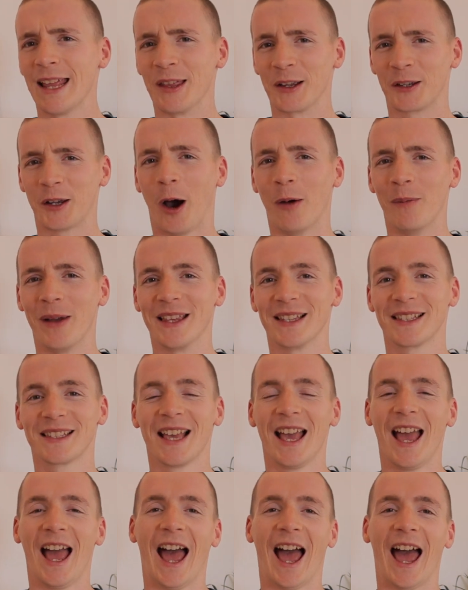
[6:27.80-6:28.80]

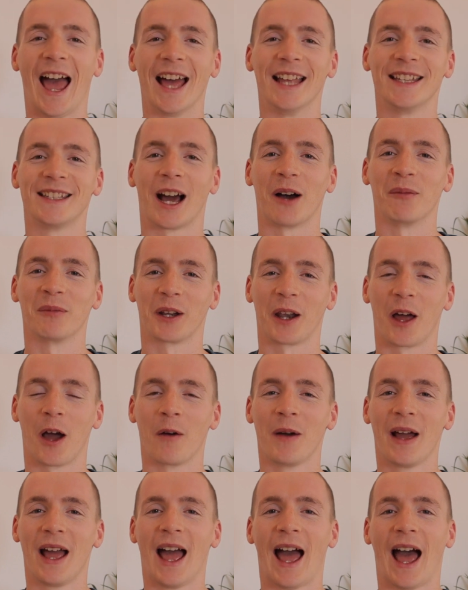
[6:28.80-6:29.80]
comments down
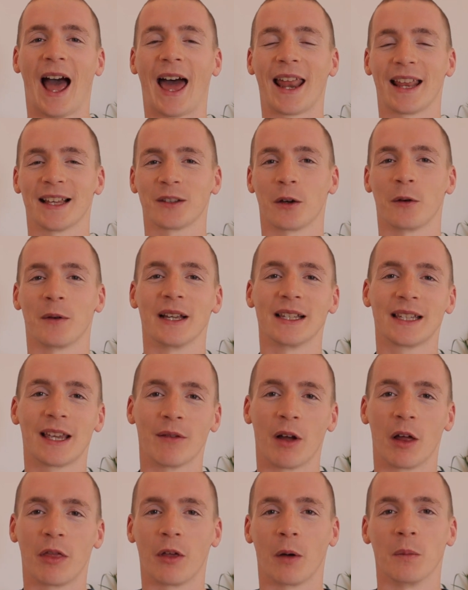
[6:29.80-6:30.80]
below. And as always,
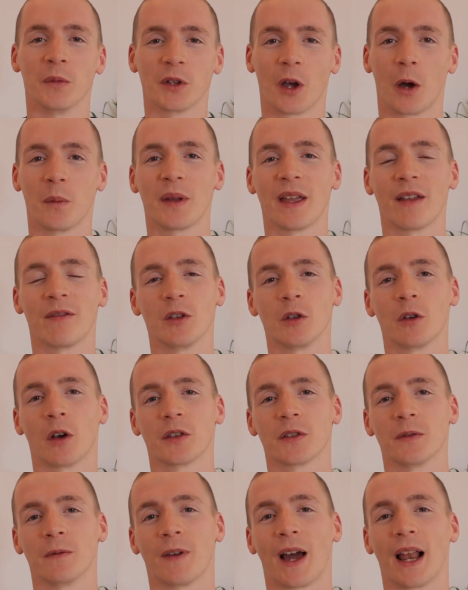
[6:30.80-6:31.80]
give it a thumbs up if you
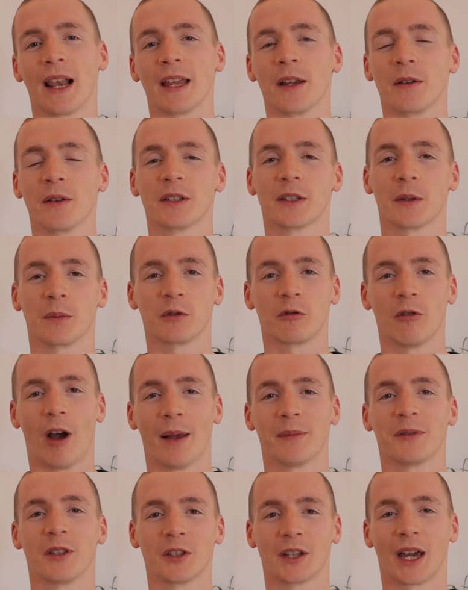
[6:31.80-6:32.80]
got some value.
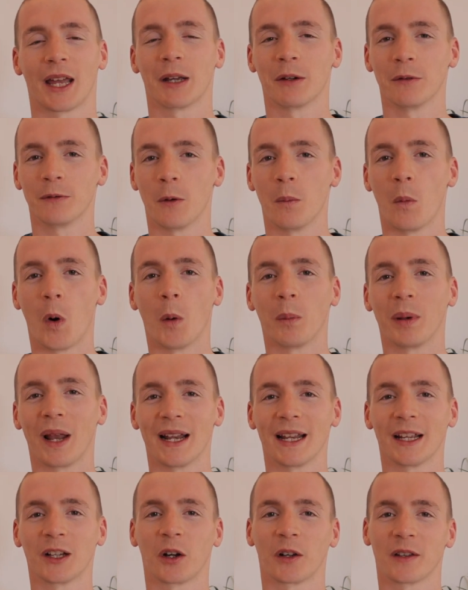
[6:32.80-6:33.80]
Subscribe to the channel for more
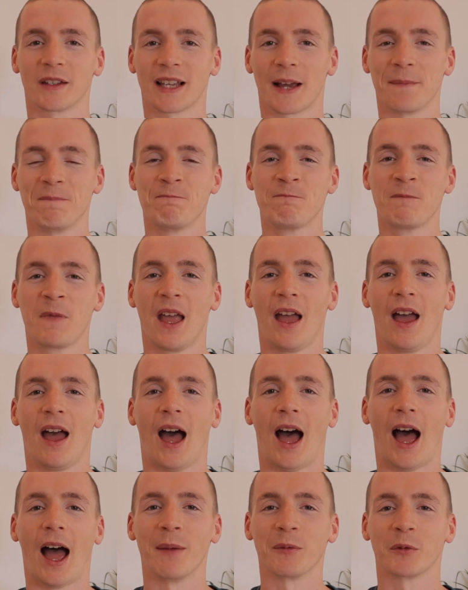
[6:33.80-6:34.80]
blading content.
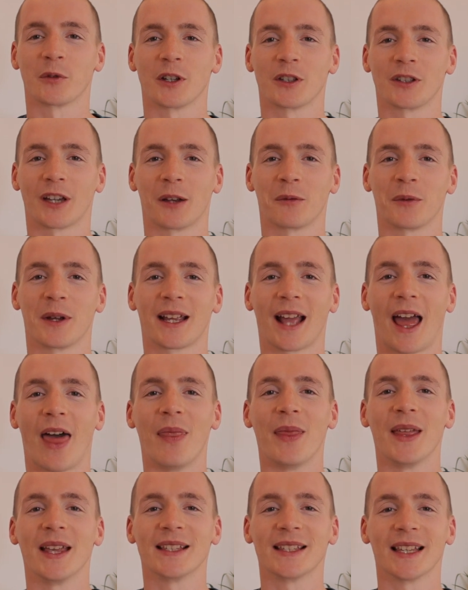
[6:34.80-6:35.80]
I'm Chris Chadwick,
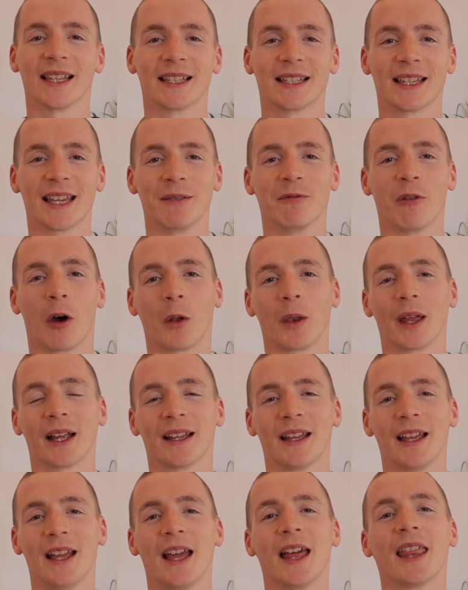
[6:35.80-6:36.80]
and this is Keep
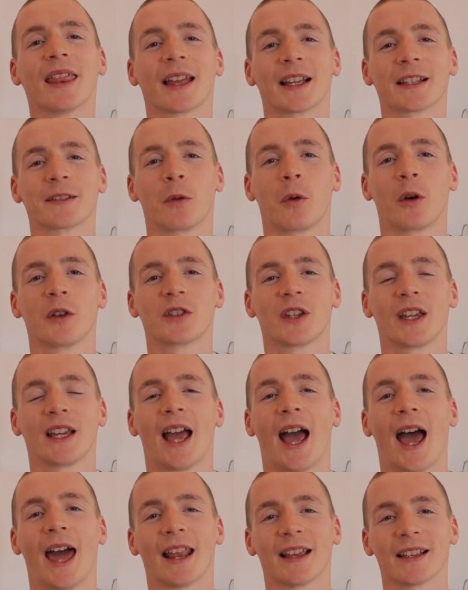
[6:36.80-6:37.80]
Rolling. Thanks for watching,
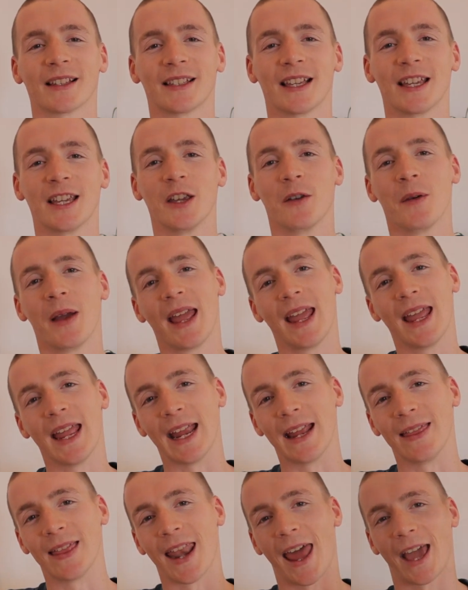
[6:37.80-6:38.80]
and I'll see you
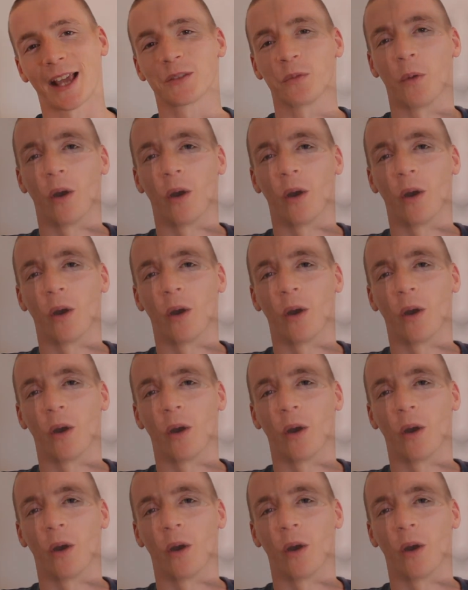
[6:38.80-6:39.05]
in the next